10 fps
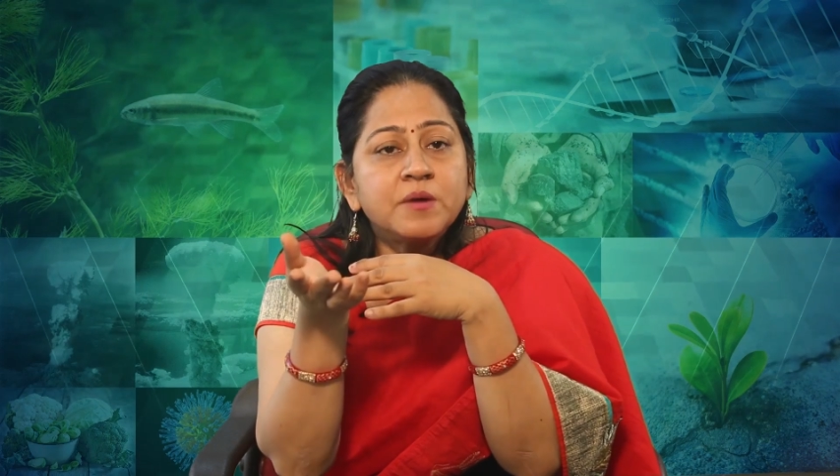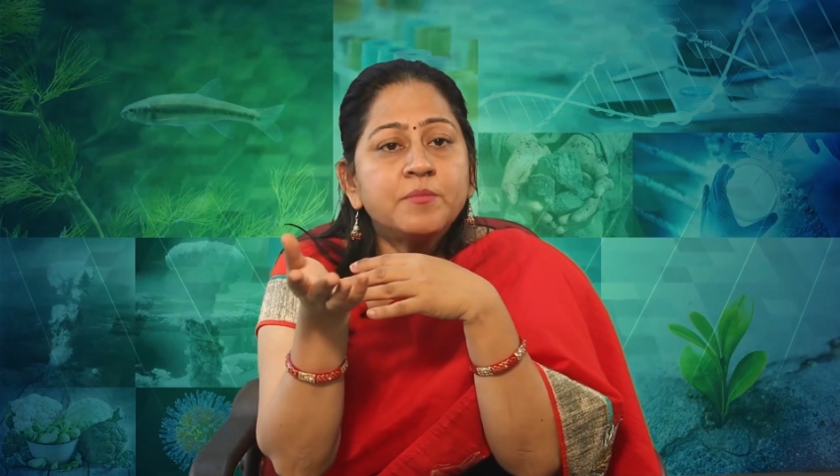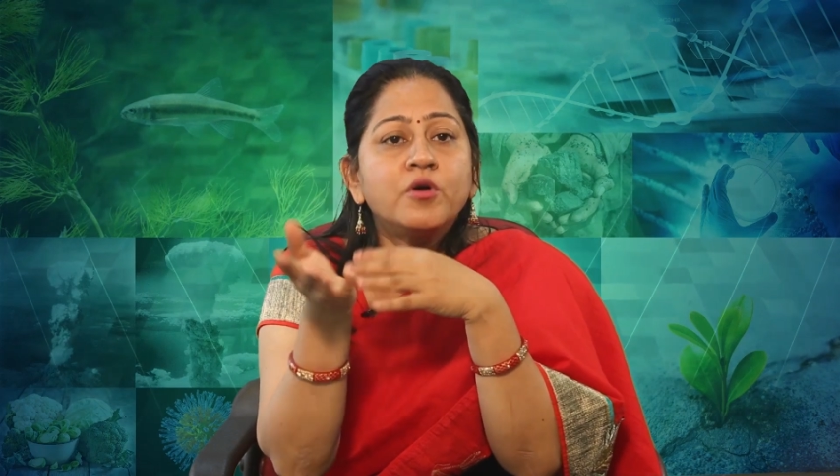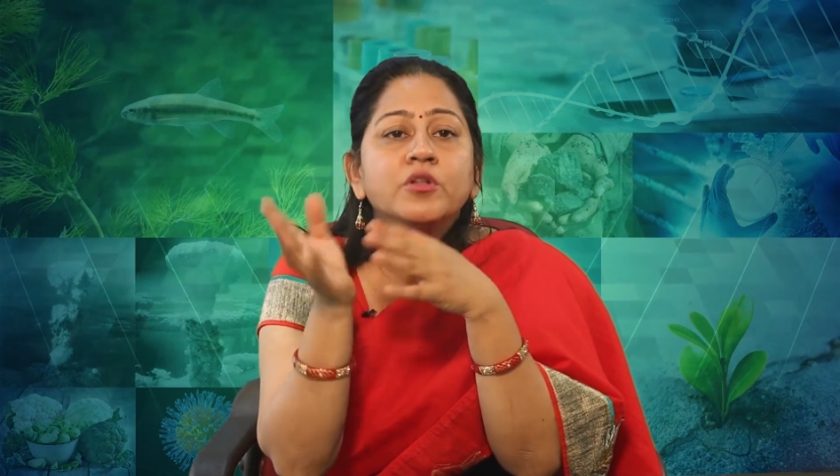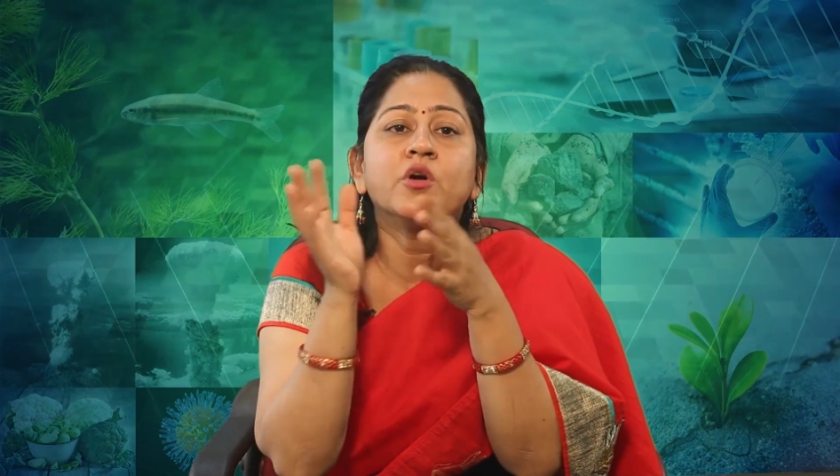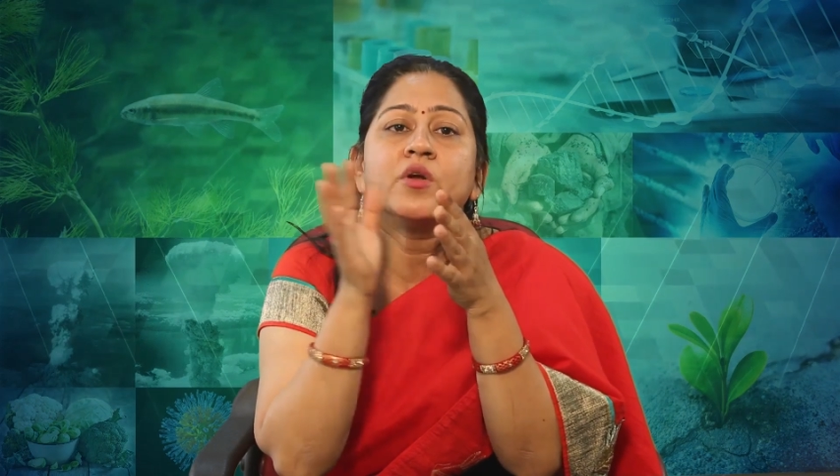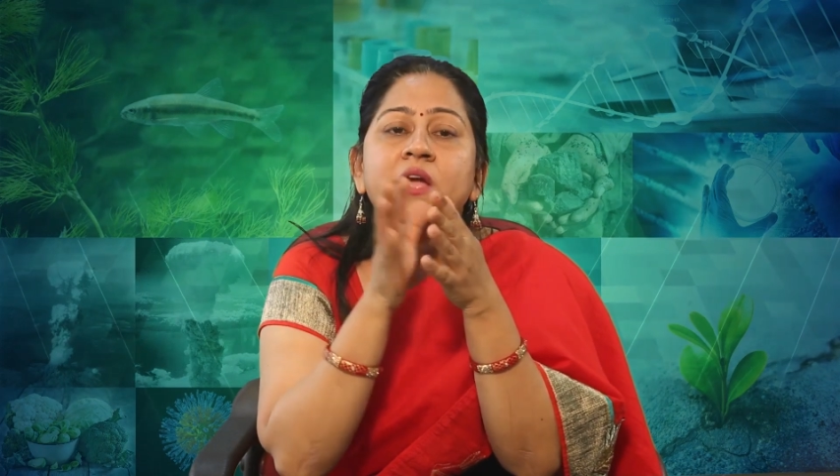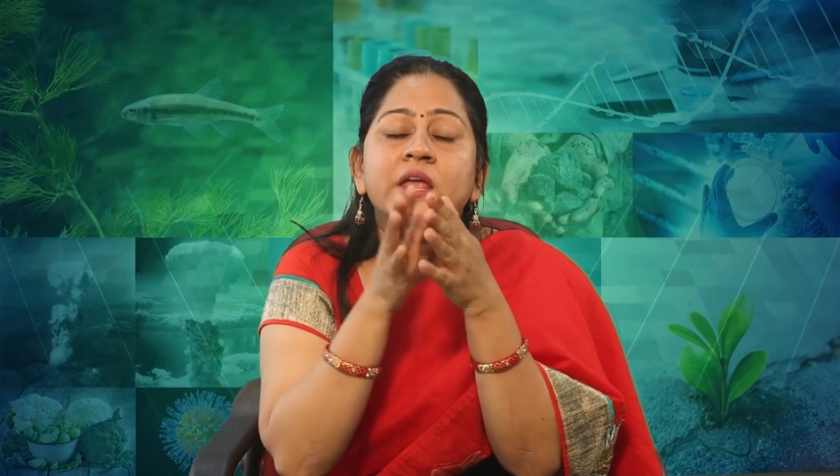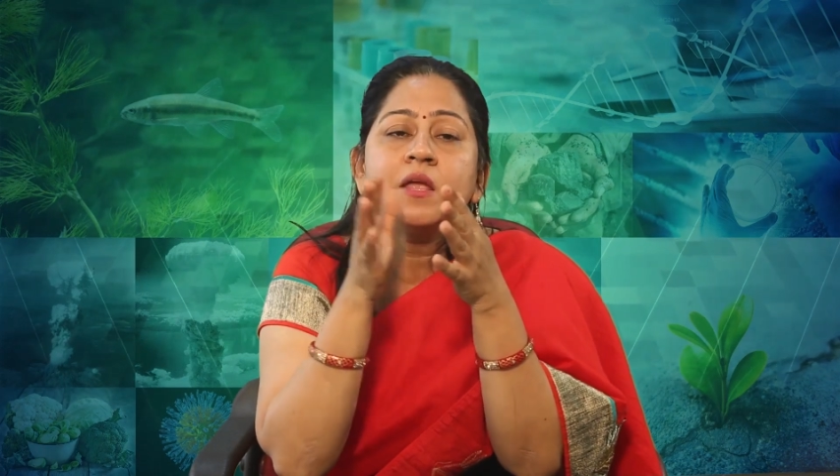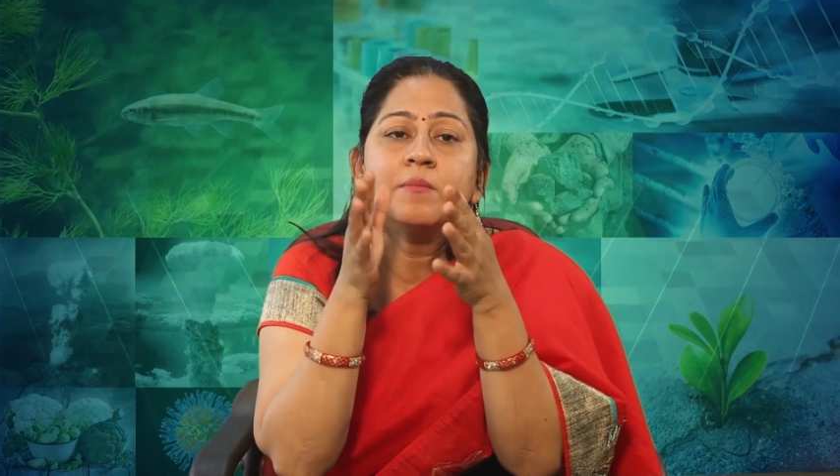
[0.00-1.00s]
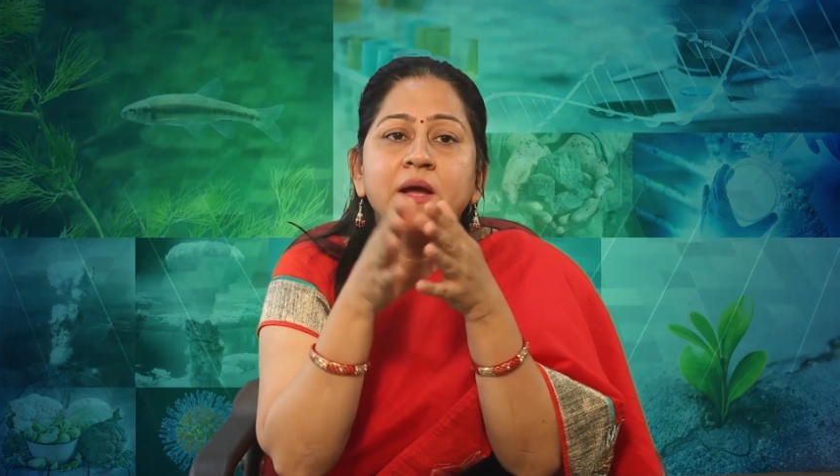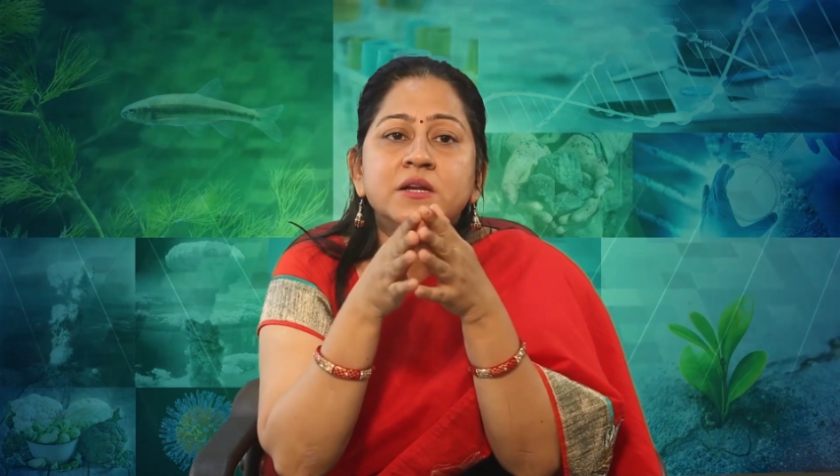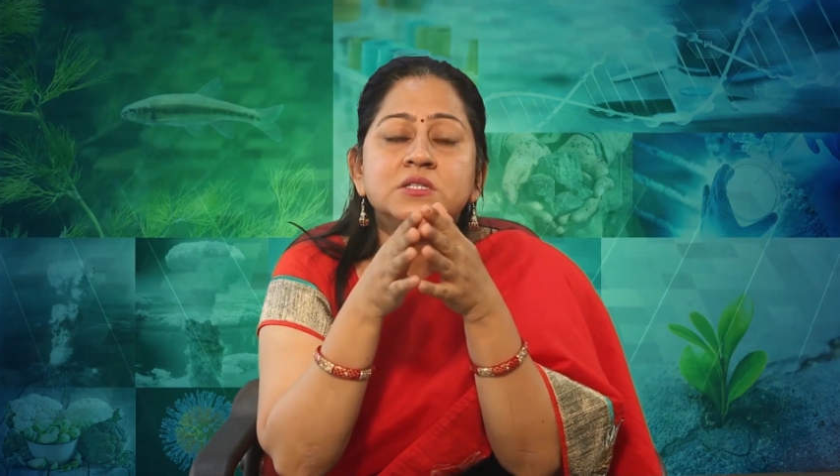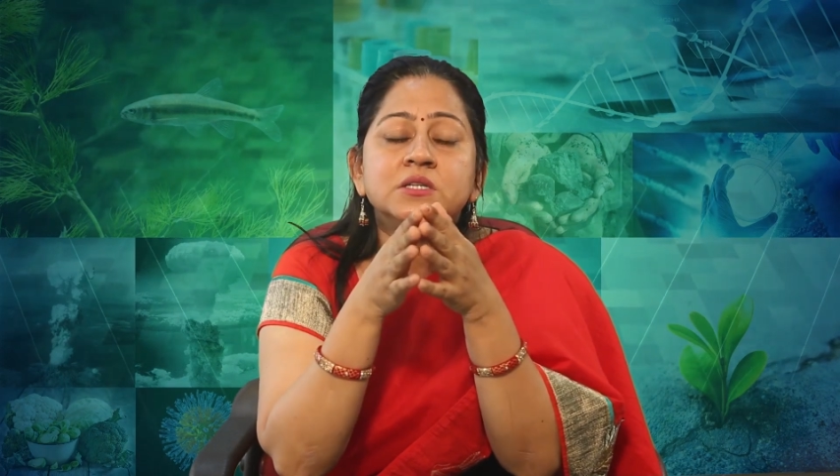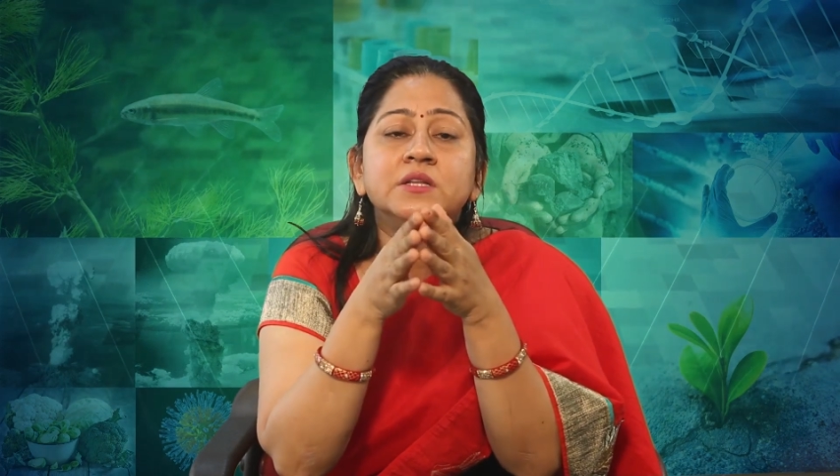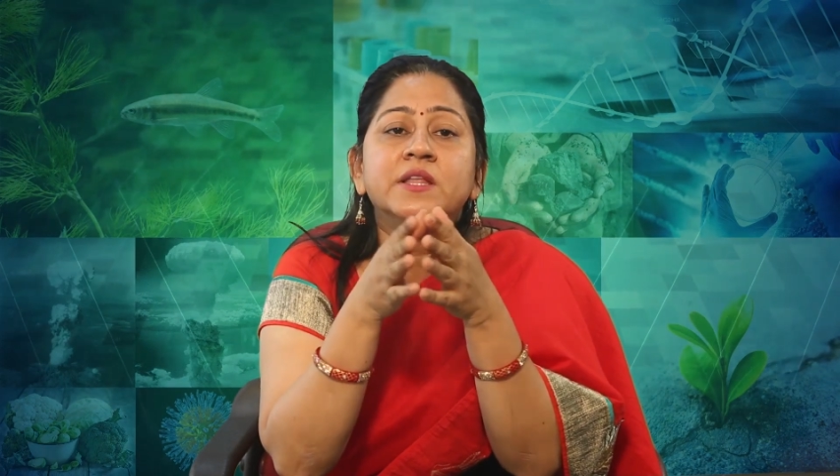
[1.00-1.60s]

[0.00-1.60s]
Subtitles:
upon the organic matter,